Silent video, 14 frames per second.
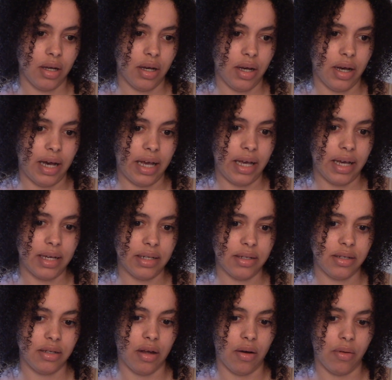guess,
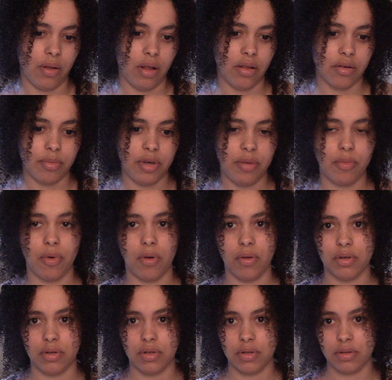the other people,
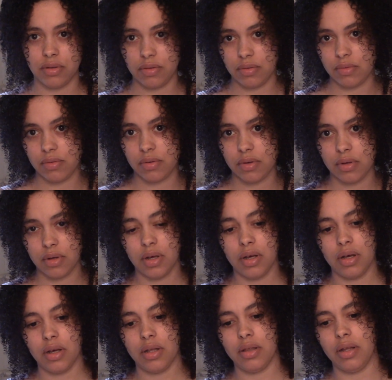
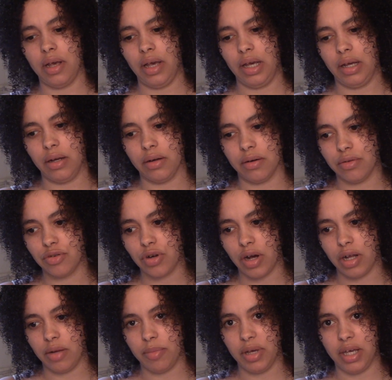they're
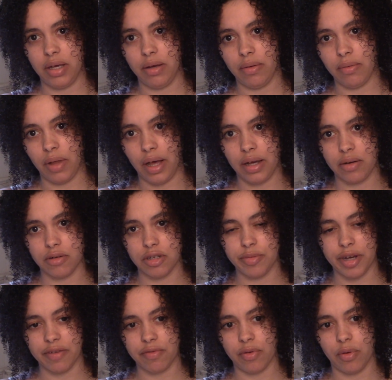trying to be like
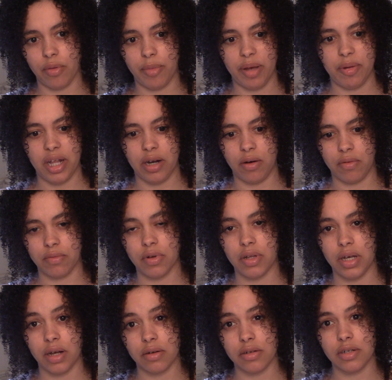respectful, maybe they don't
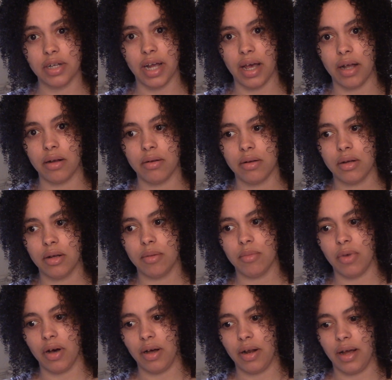really understand,
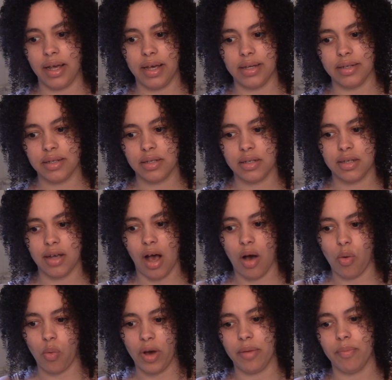but I guess
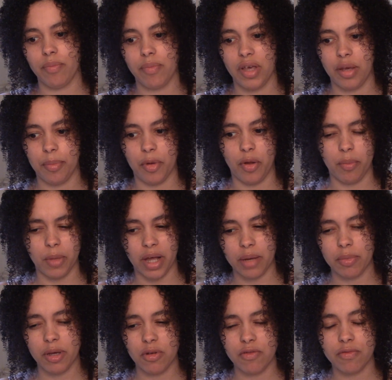white people and black
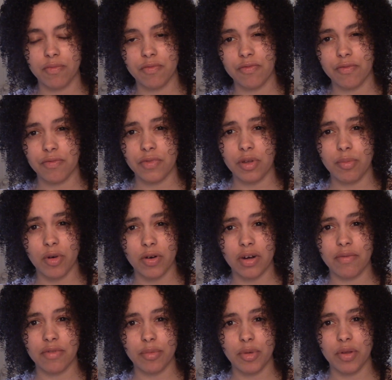people feel more
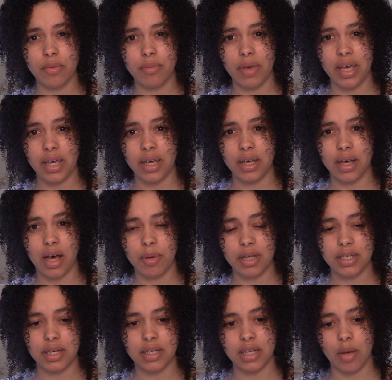comfortable making
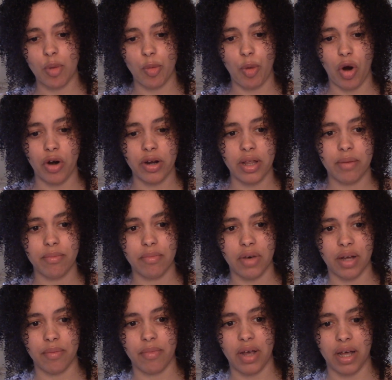comments because I'm a part of them.
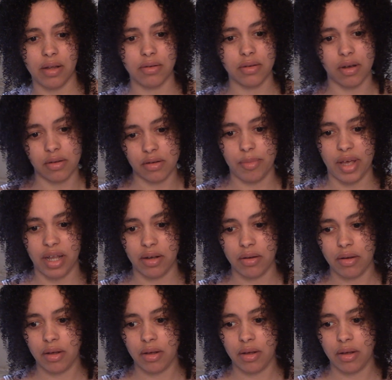But yeah, there's also been